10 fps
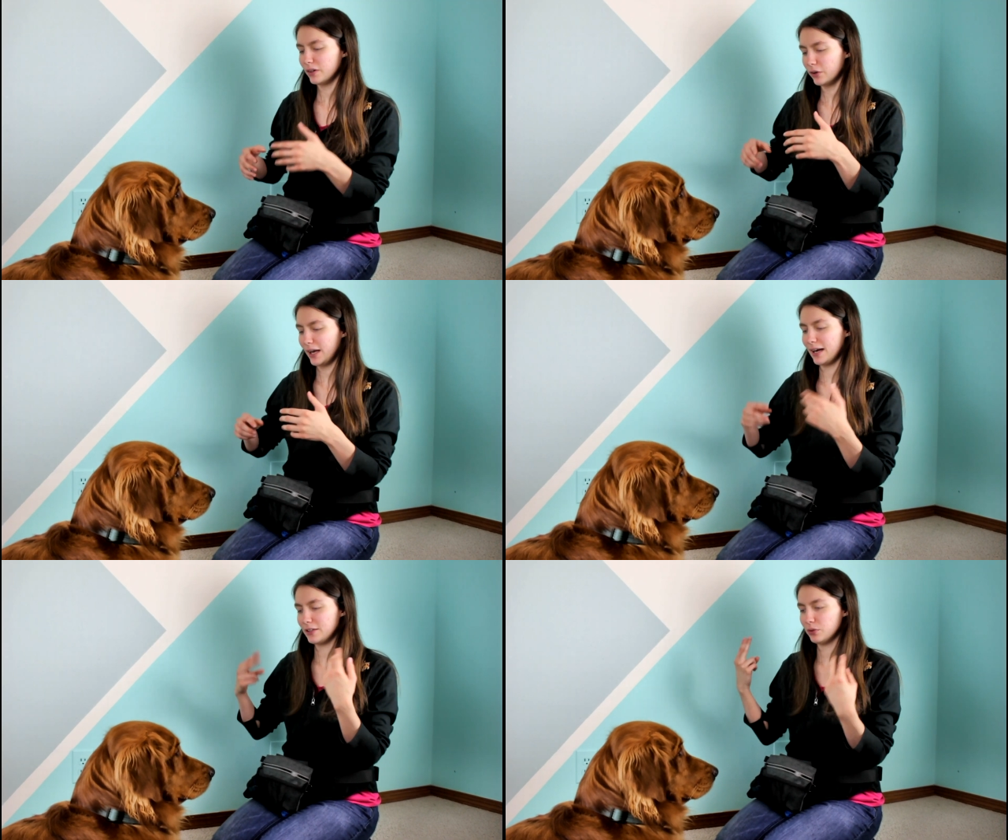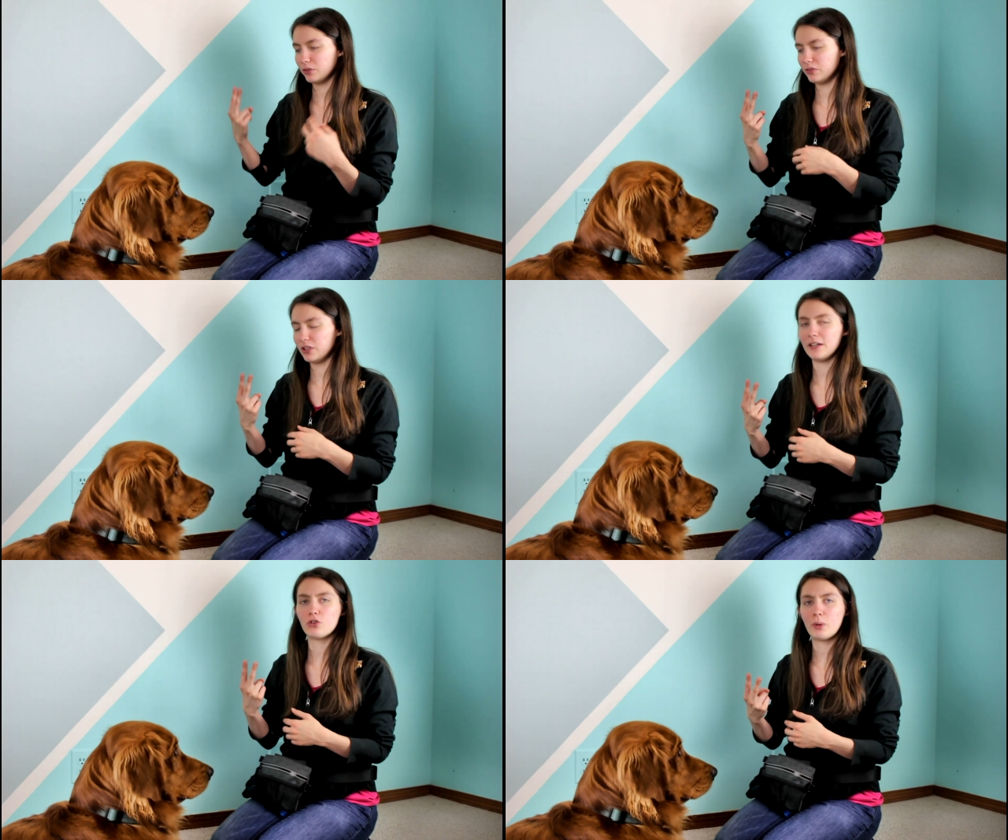okay, I did
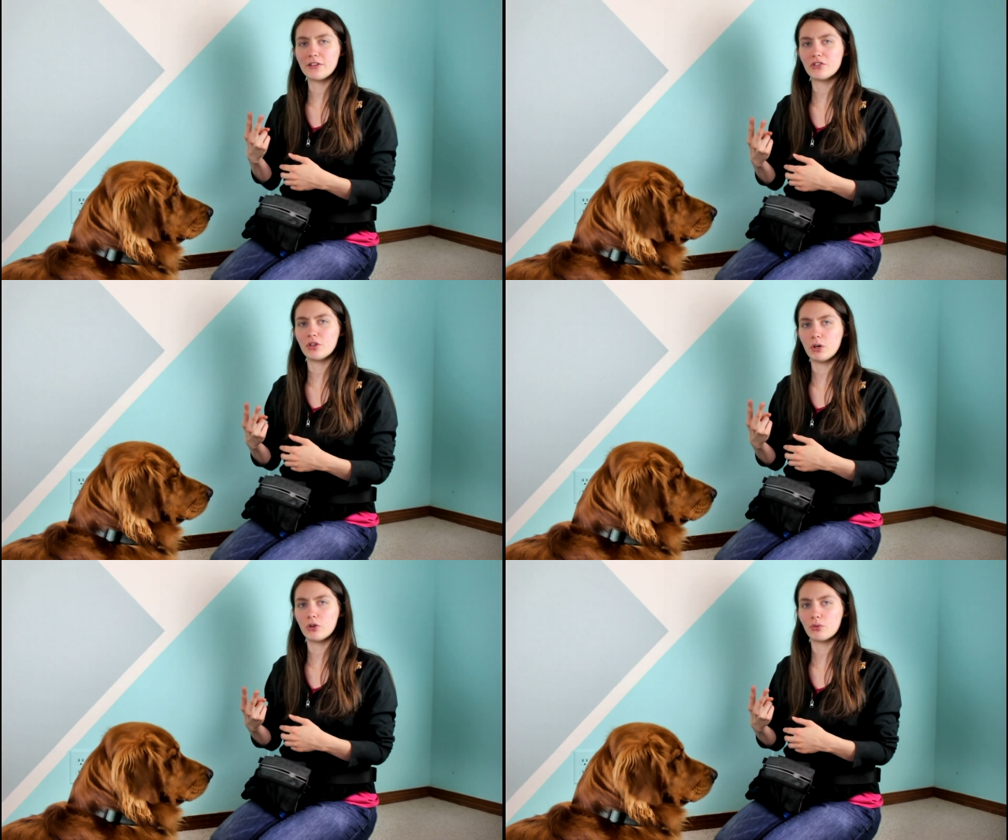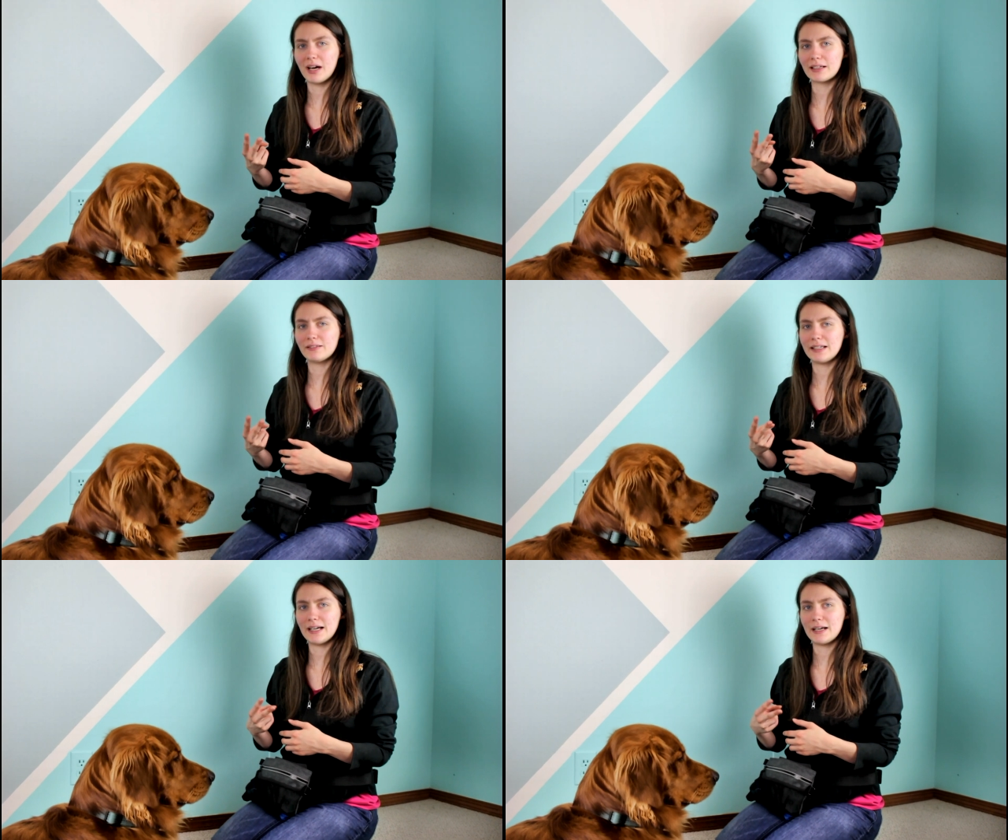it twice in a row correctly.